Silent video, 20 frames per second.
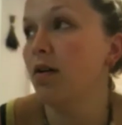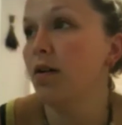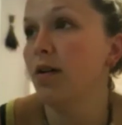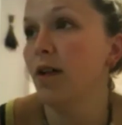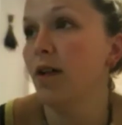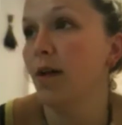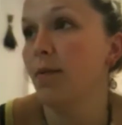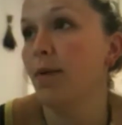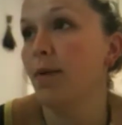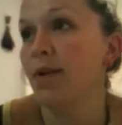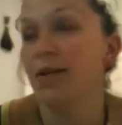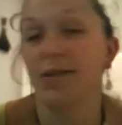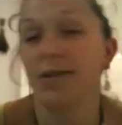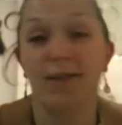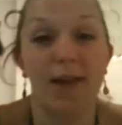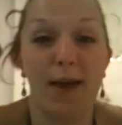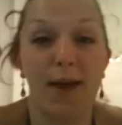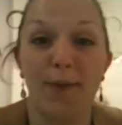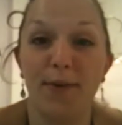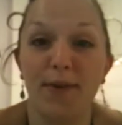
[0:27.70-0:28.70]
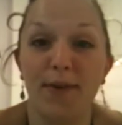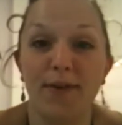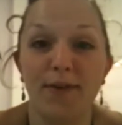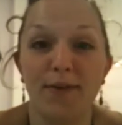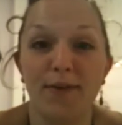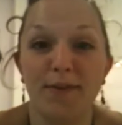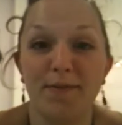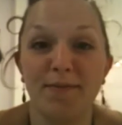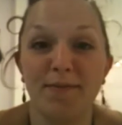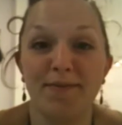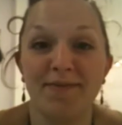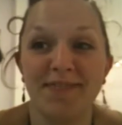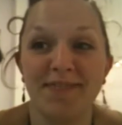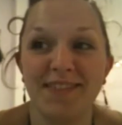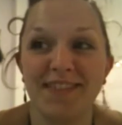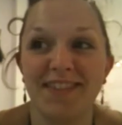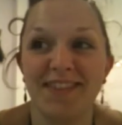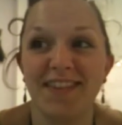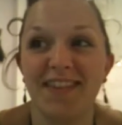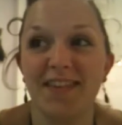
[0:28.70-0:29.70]
Not much has happened
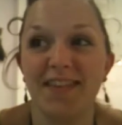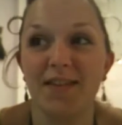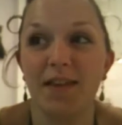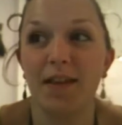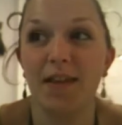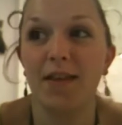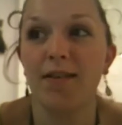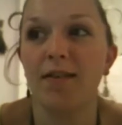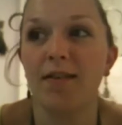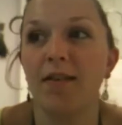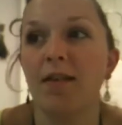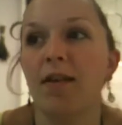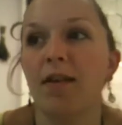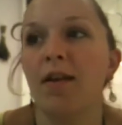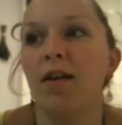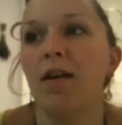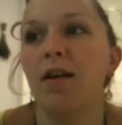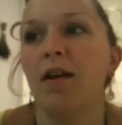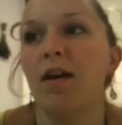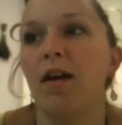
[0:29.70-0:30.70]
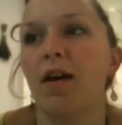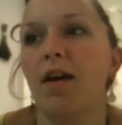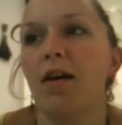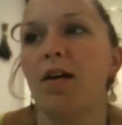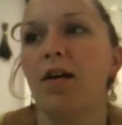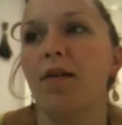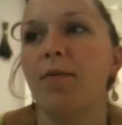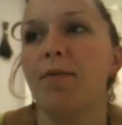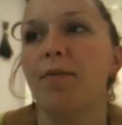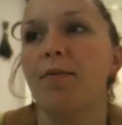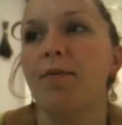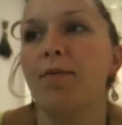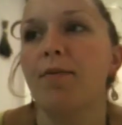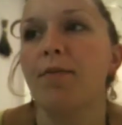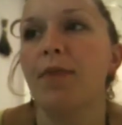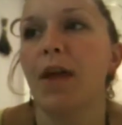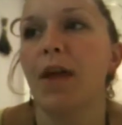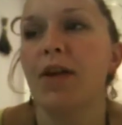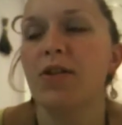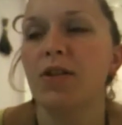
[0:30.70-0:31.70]
since then.
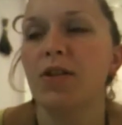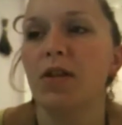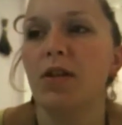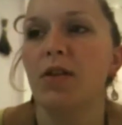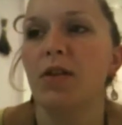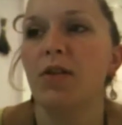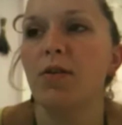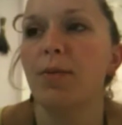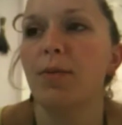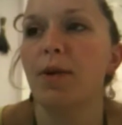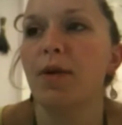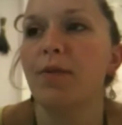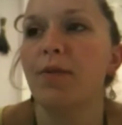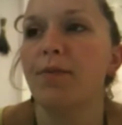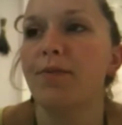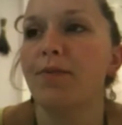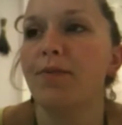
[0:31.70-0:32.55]
Actually a little bit.